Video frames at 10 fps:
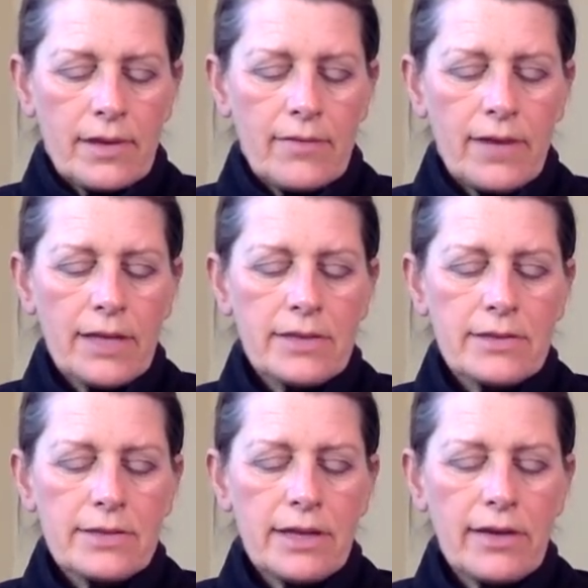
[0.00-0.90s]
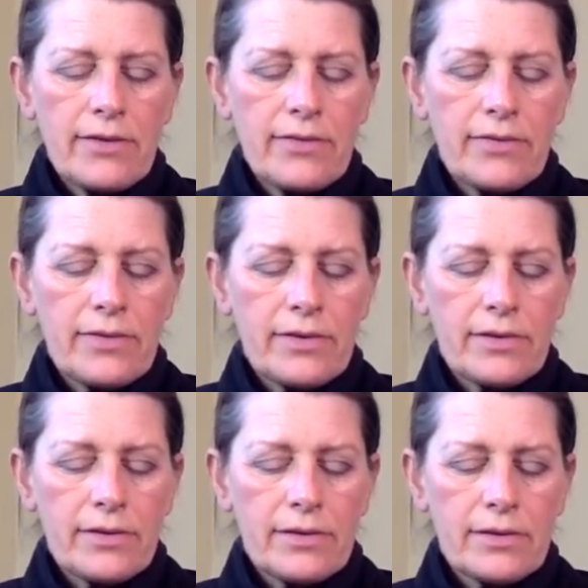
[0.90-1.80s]
Find yourself
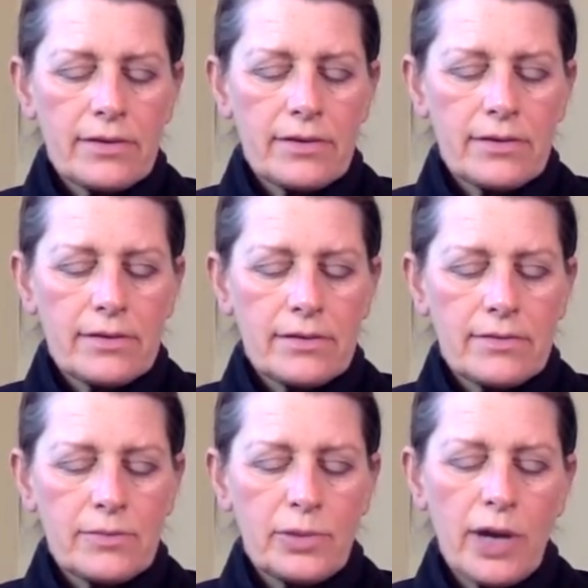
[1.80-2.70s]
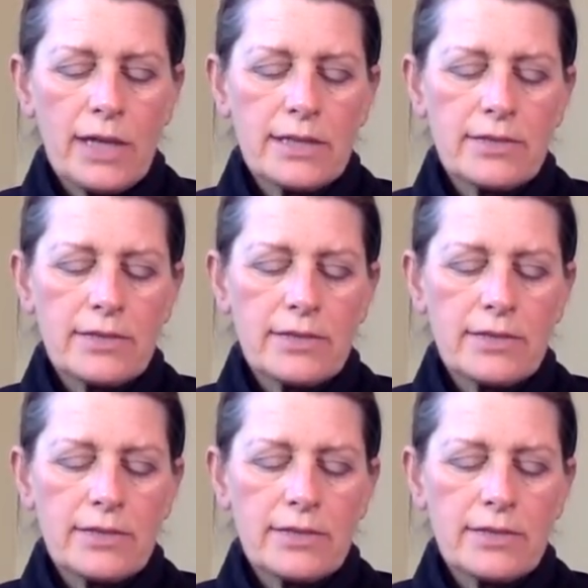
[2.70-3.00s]
brought